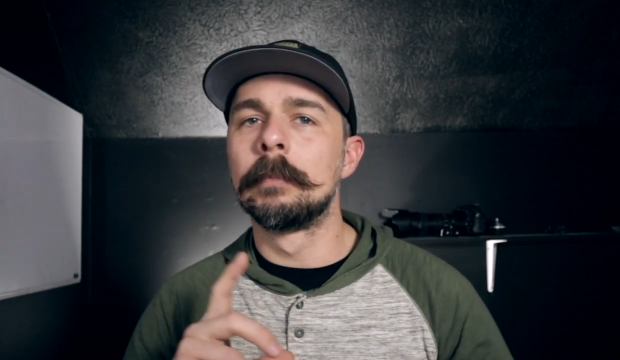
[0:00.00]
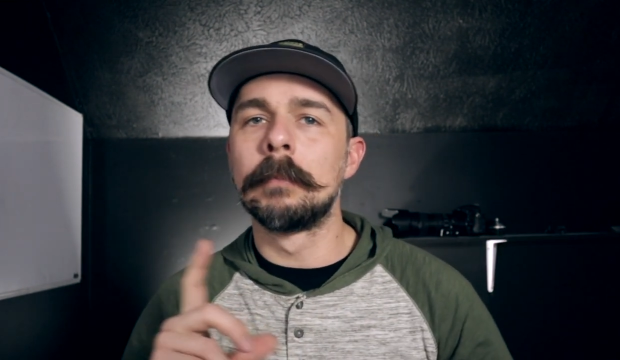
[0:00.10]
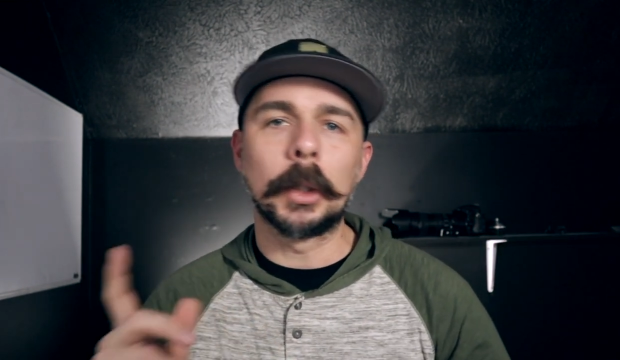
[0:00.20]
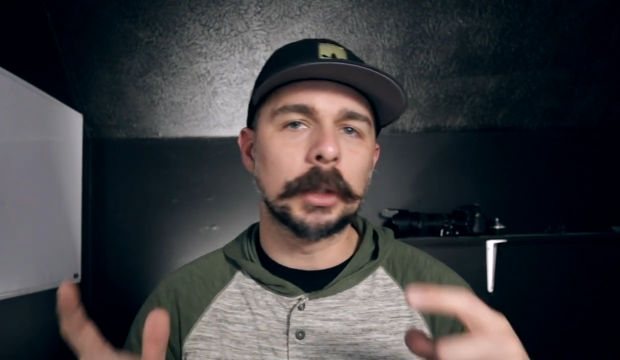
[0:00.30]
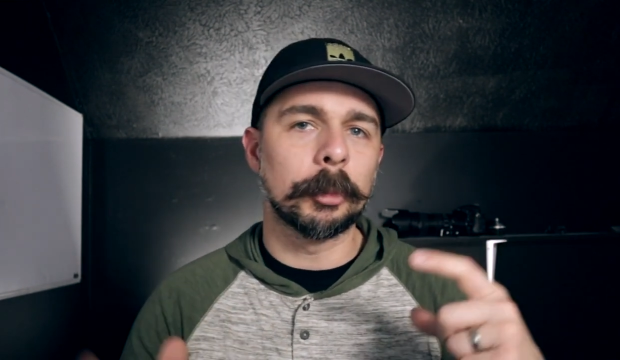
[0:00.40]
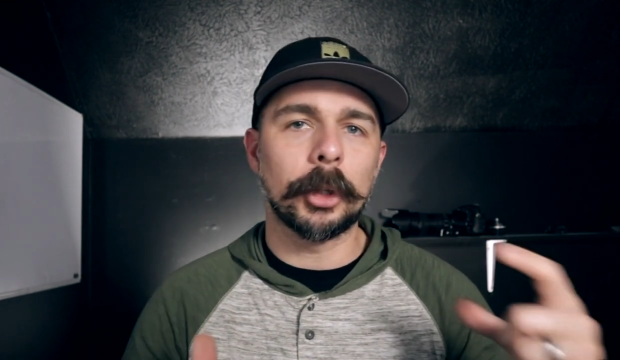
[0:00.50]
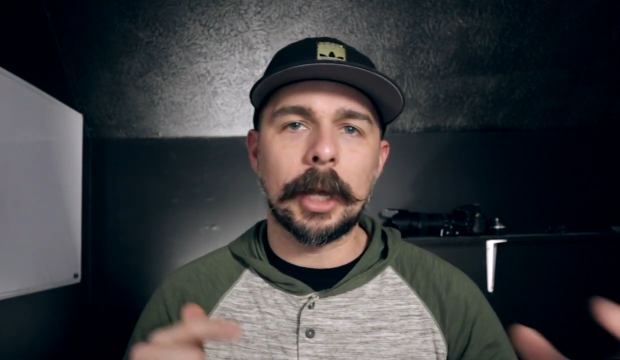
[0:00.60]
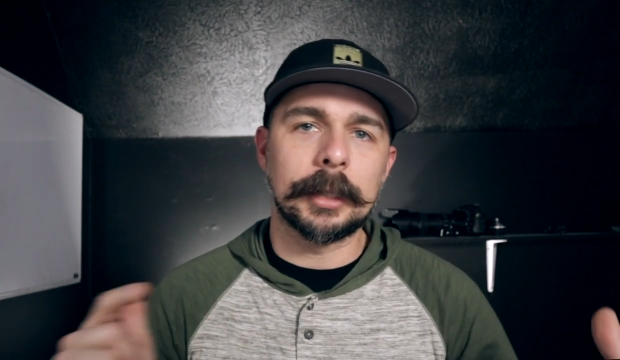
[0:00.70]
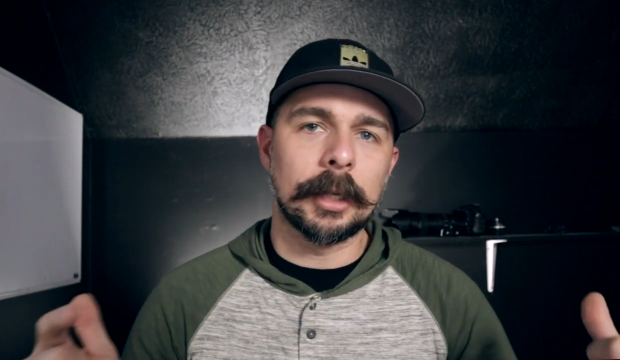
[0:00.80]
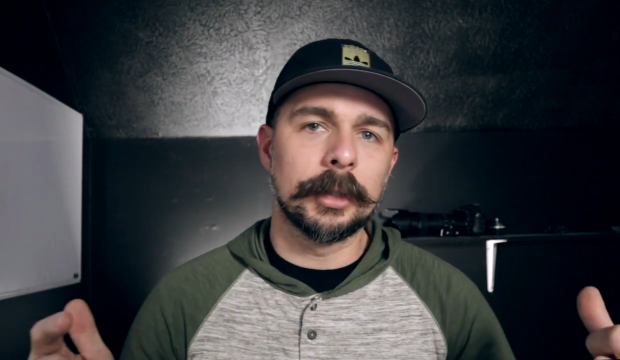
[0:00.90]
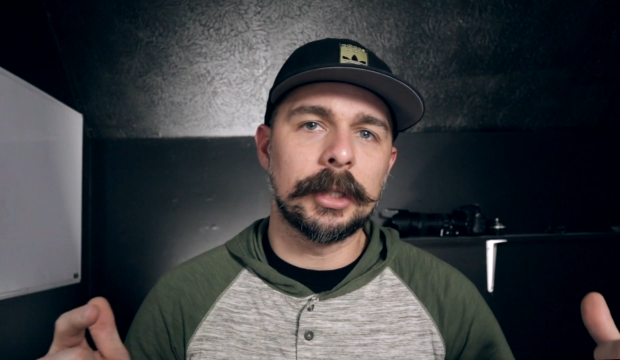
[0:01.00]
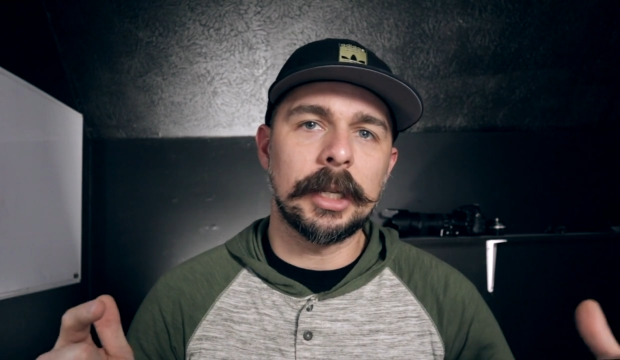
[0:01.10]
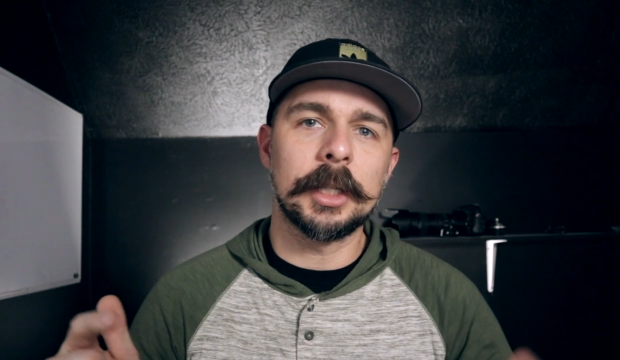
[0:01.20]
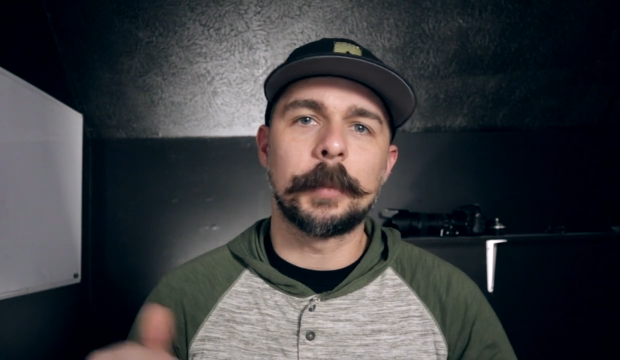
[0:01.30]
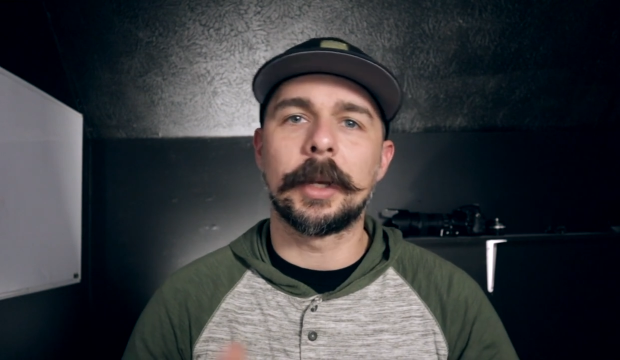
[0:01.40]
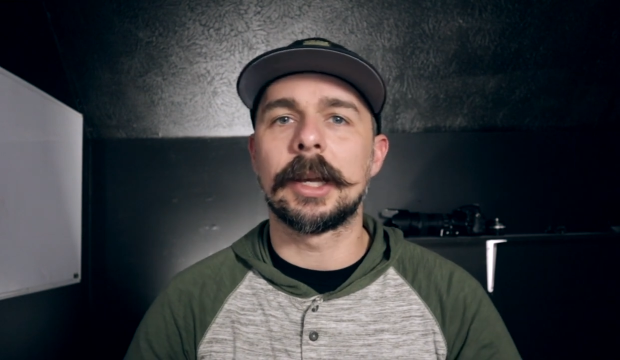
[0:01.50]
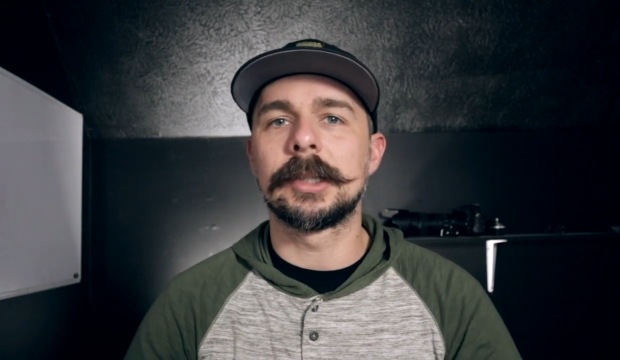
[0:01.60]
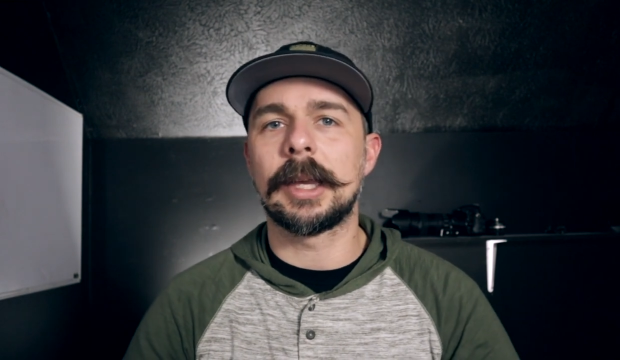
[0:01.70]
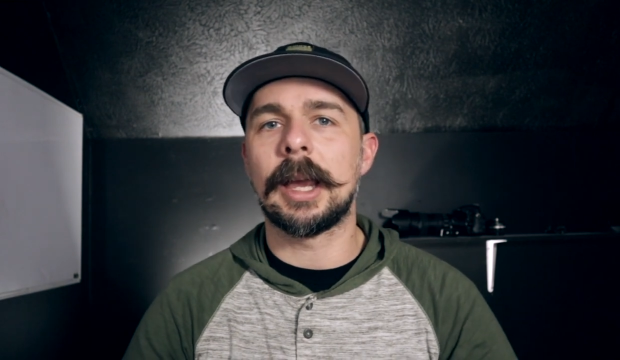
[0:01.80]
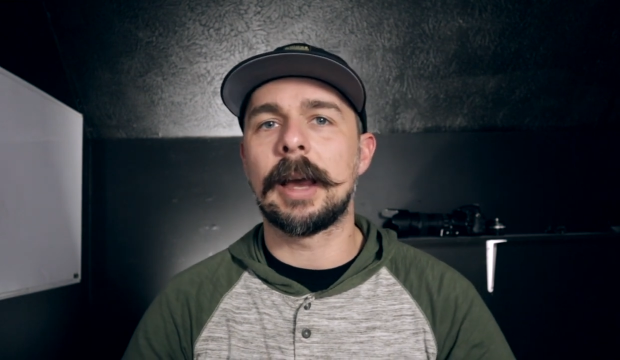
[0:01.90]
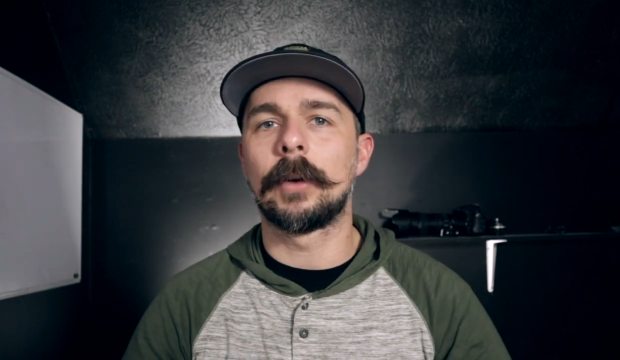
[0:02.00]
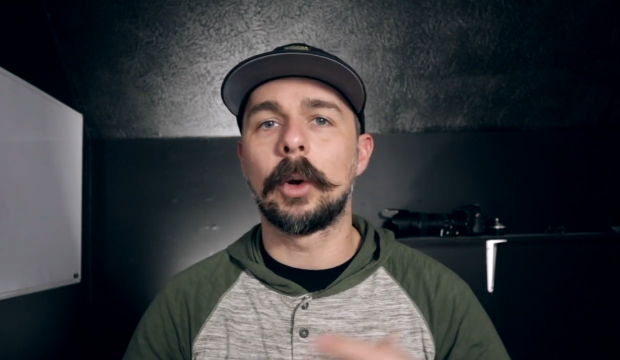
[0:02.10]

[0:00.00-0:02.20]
multiple LLCs because they have